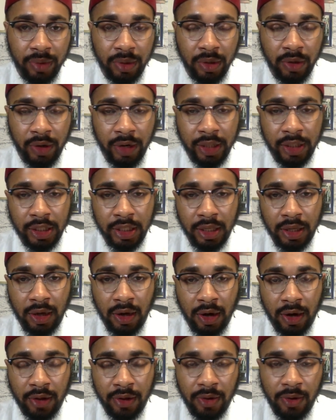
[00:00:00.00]
Grand Sheik
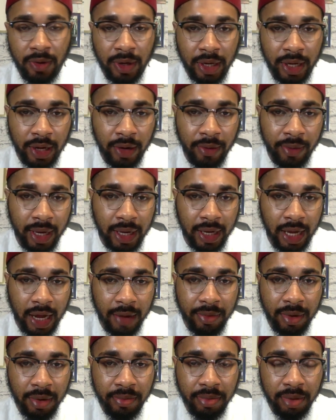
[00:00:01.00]
R. Thornhill, may
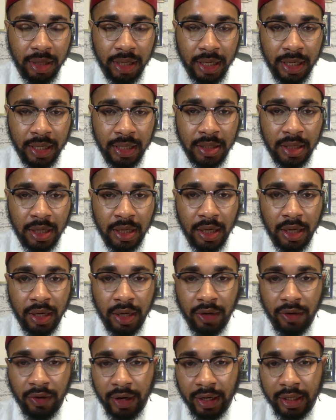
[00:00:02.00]
Allah be pleased.
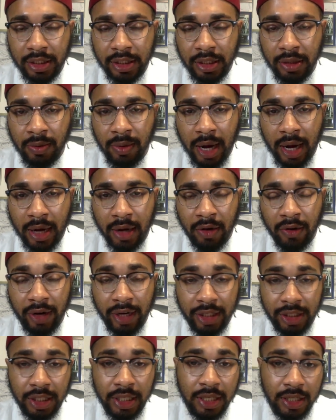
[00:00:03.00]
Grand Sheik
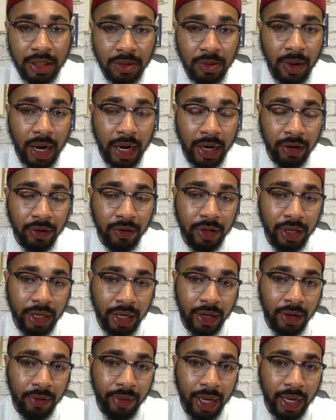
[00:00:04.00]
is Y.
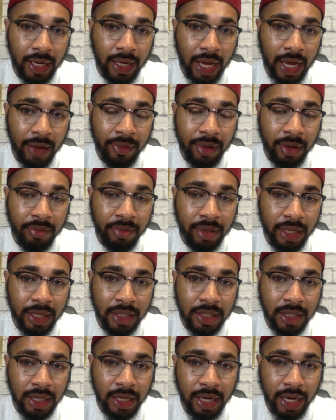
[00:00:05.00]
Greenhill, may Allah be
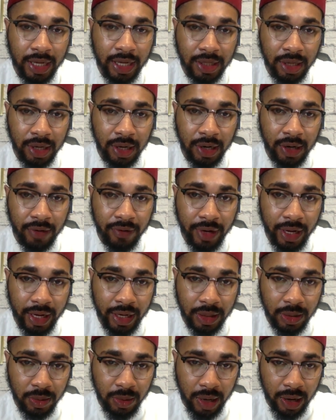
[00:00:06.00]
pleased. And today is her Earth Day
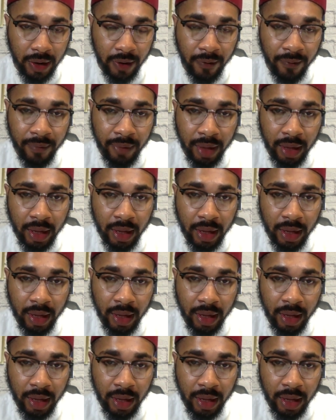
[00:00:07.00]
as well.